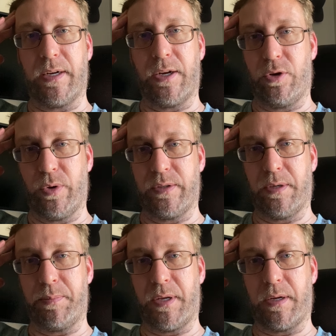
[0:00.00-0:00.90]
and doing
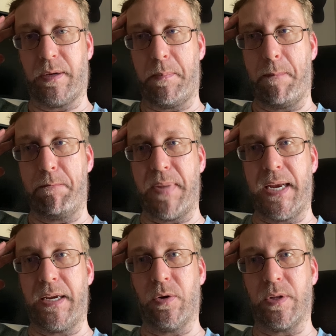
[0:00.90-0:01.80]
something
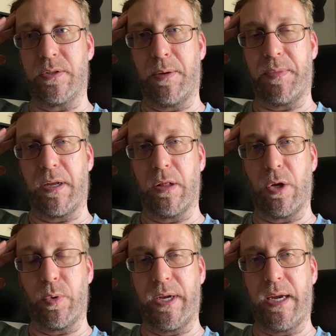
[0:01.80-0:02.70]
menial and something
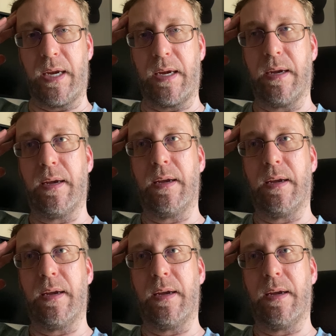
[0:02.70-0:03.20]
low key,